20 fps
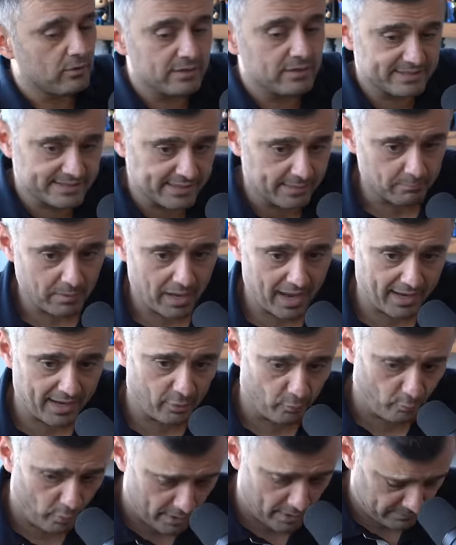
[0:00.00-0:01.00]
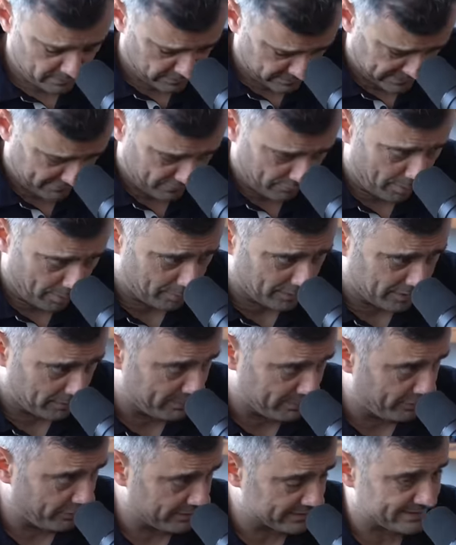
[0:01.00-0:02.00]
Listen, I gotta run because I have a public
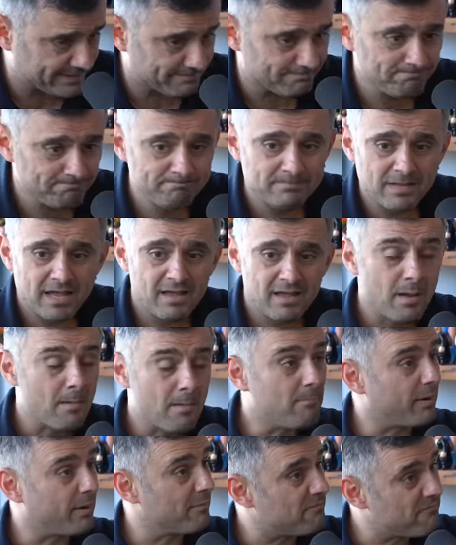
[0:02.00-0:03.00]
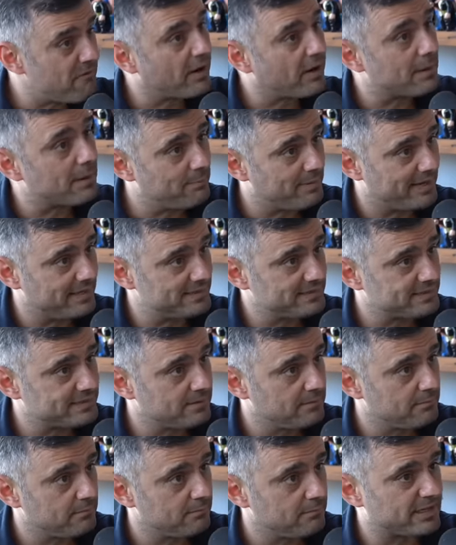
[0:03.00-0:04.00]
appearance, but I'm fucking pissed
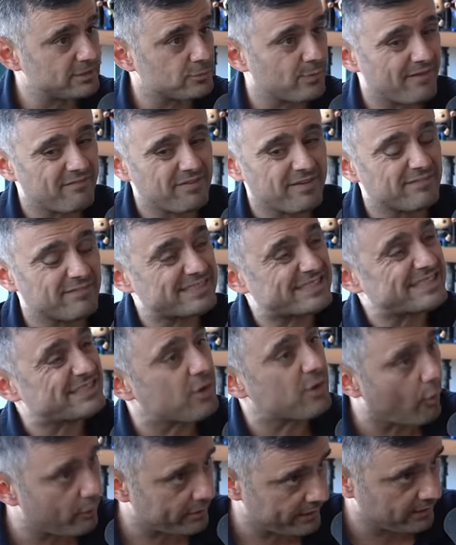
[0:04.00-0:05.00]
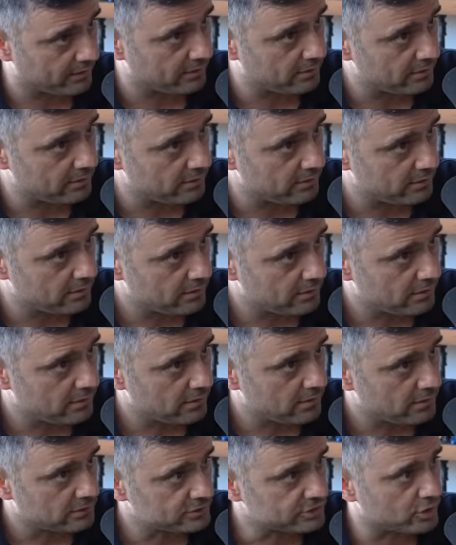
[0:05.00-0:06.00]
because we haven't even started.
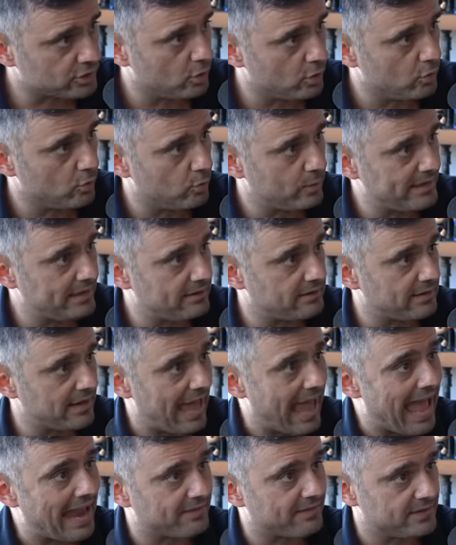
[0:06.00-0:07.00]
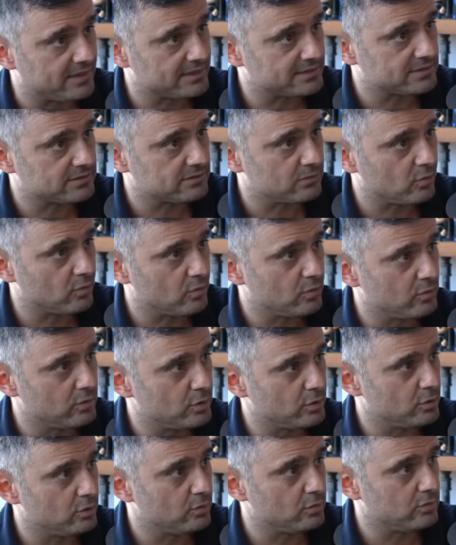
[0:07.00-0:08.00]
So we need to hack this
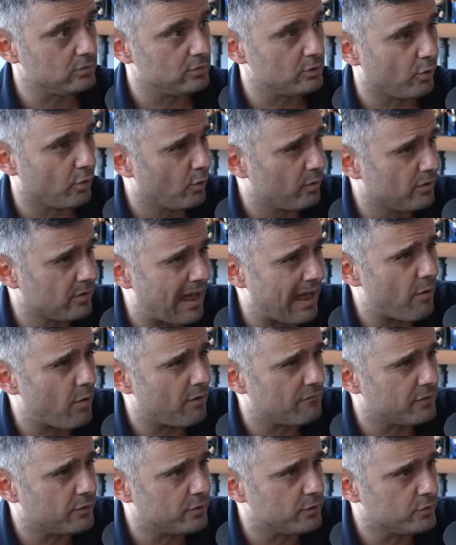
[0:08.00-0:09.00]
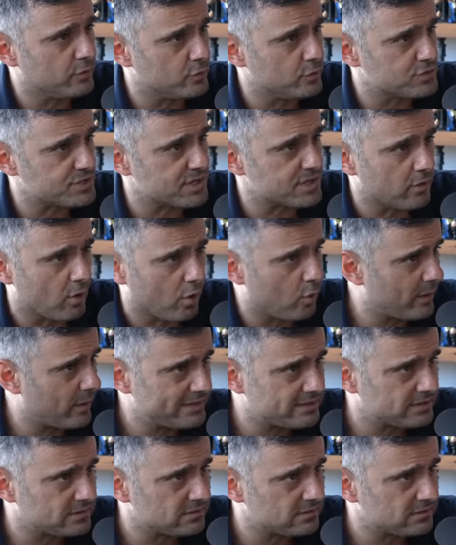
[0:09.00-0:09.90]
you you're how often are you in Houston? Always?